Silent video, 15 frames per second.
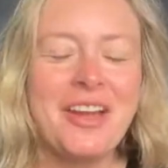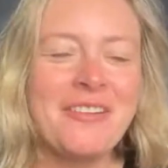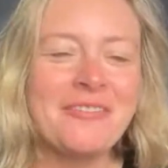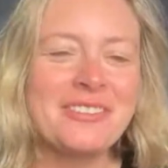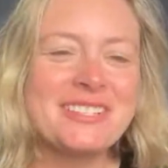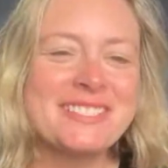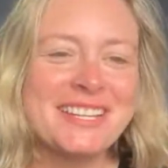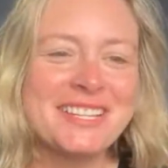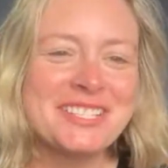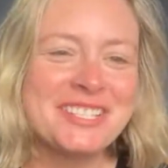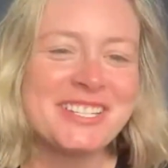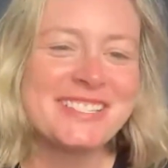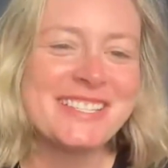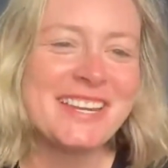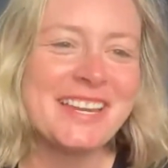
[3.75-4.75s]

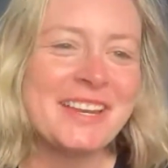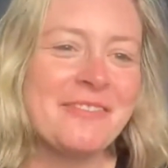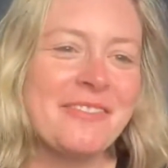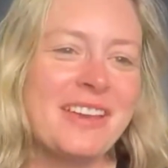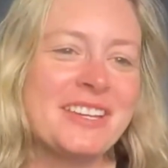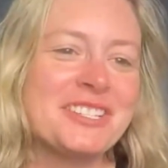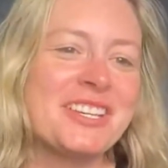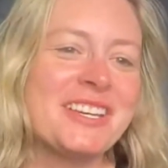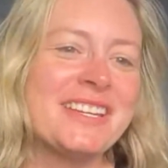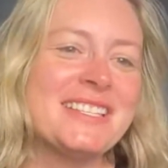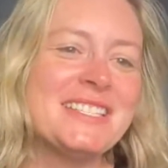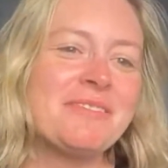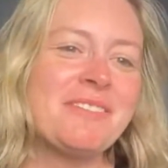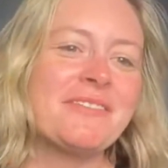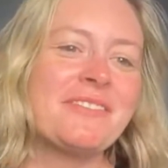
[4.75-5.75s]
Conversations and
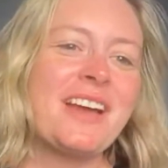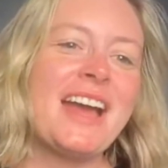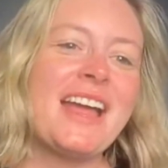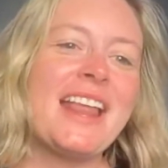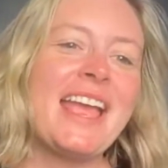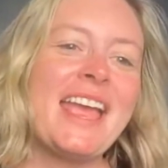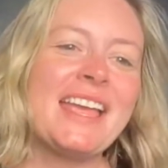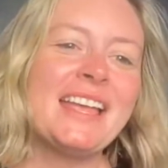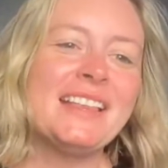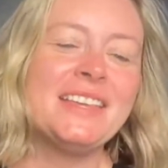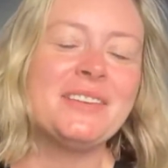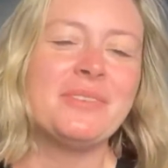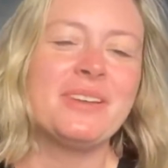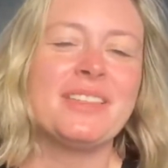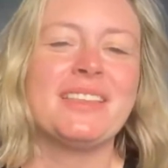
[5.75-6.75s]
Innovations. We've got
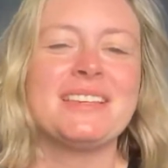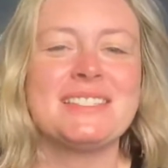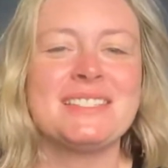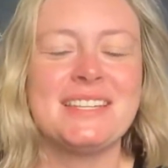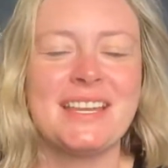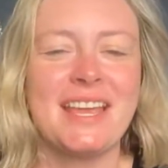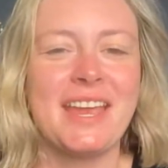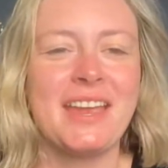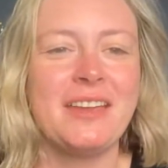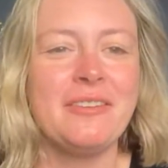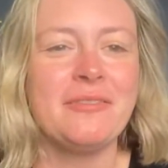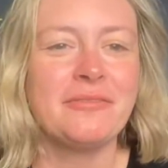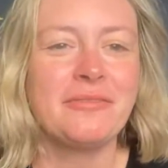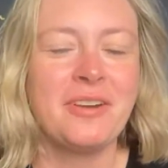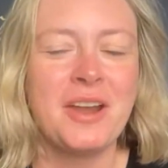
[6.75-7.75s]
Hayley with us
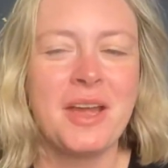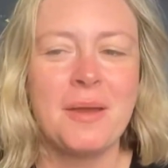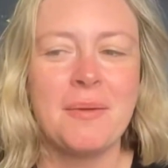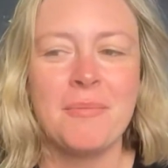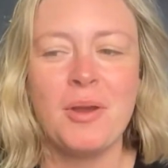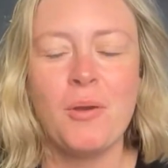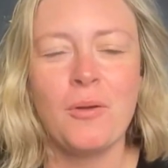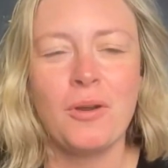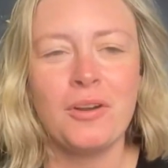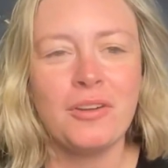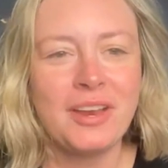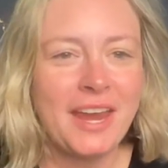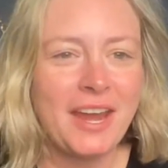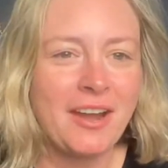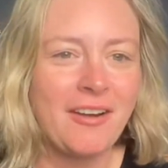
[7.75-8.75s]
today from
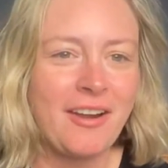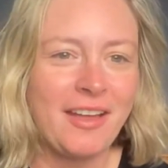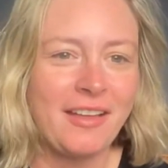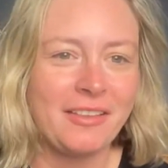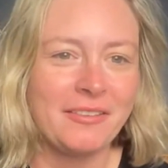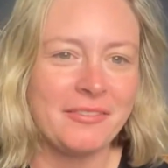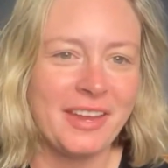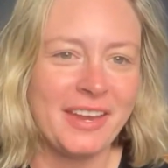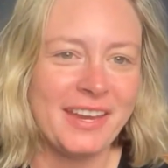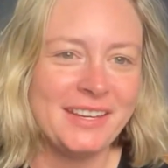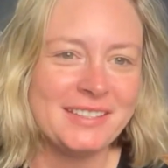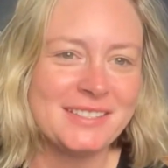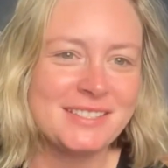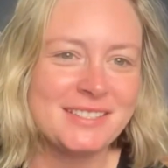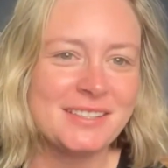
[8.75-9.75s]
Oral Care
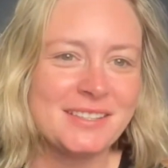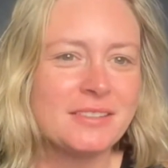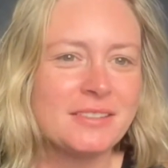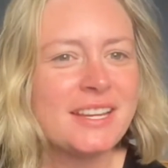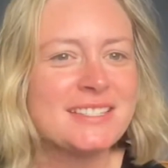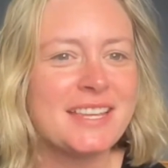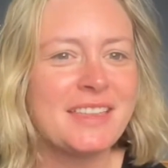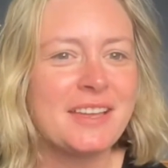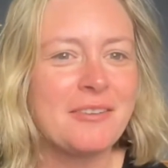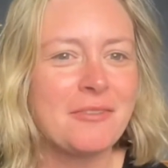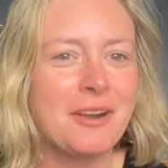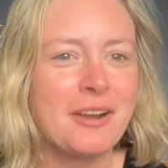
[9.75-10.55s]
Elevate. Did I say that